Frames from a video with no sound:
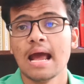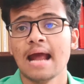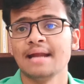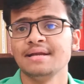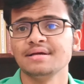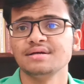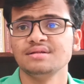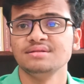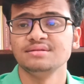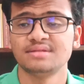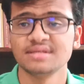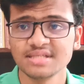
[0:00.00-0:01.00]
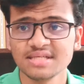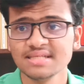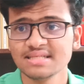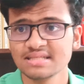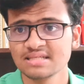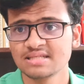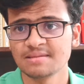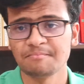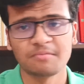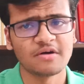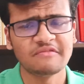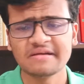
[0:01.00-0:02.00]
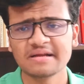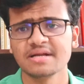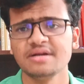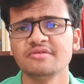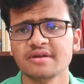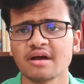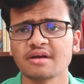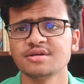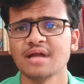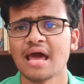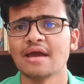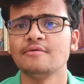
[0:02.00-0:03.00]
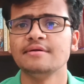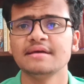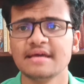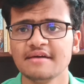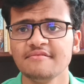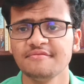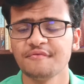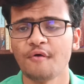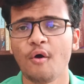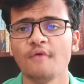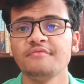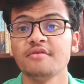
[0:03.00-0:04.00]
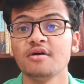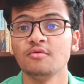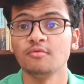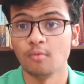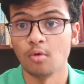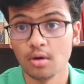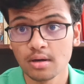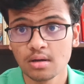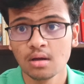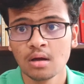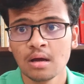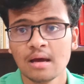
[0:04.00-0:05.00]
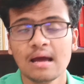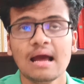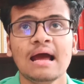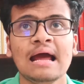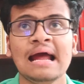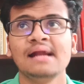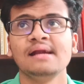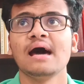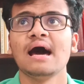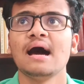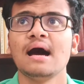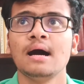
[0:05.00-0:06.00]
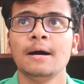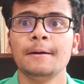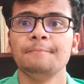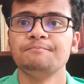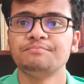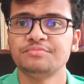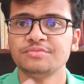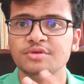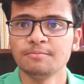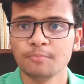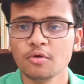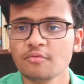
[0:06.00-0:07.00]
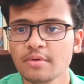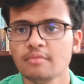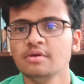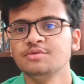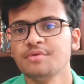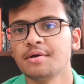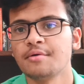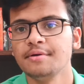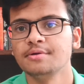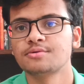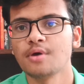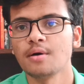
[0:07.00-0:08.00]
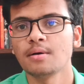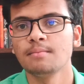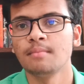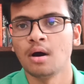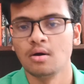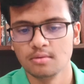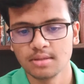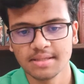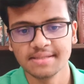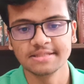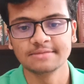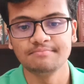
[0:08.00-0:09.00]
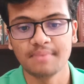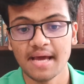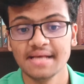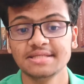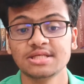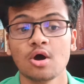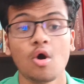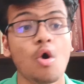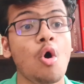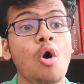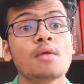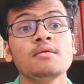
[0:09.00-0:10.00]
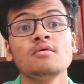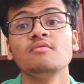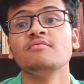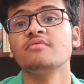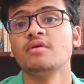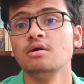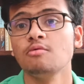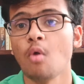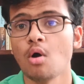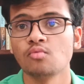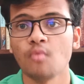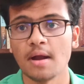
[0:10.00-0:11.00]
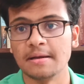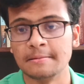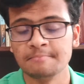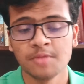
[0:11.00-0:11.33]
And this is the perfect introduction I could give of a war. And the book which we are going to talk about is based on World War One.